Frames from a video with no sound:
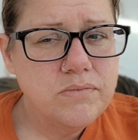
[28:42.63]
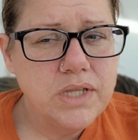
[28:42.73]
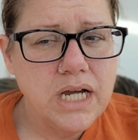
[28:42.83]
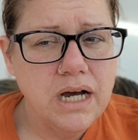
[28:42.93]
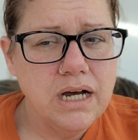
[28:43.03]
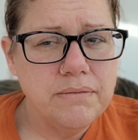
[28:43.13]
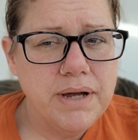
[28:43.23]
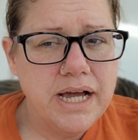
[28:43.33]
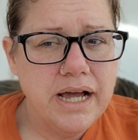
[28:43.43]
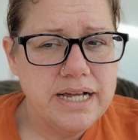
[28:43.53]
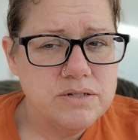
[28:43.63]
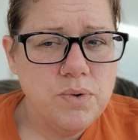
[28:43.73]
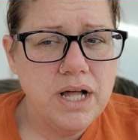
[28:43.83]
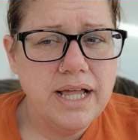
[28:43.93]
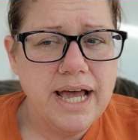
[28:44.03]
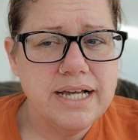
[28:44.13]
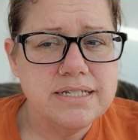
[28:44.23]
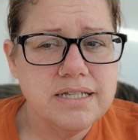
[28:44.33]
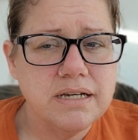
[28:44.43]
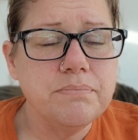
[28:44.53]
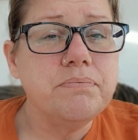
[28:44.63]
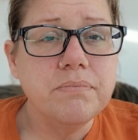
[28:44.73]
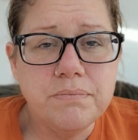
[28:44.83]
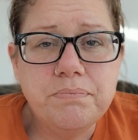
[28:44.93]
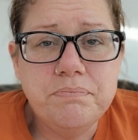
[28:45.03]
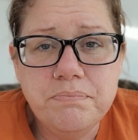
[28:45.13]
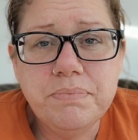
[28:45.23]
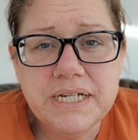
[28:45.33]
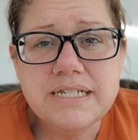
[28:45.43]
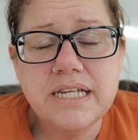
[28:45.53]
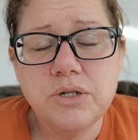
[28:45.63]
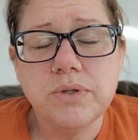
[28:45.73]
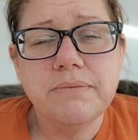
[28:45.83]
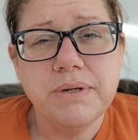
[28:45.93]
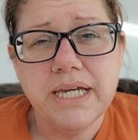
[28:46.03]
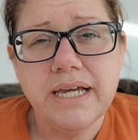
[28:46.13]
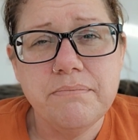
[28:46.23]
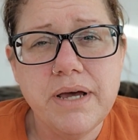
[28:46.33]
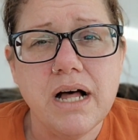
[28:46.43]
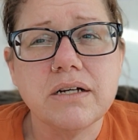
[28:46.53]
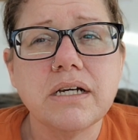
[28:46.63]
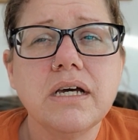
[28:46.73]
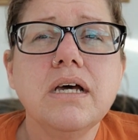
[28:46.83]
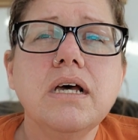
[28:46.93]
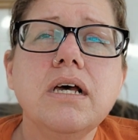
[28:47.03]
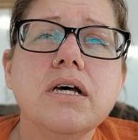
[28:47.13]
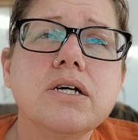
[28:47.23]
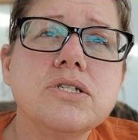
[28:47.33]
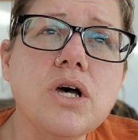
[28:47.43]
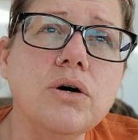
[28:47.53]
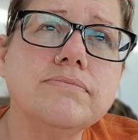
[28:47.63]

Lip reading: as well as the continually being in milk. So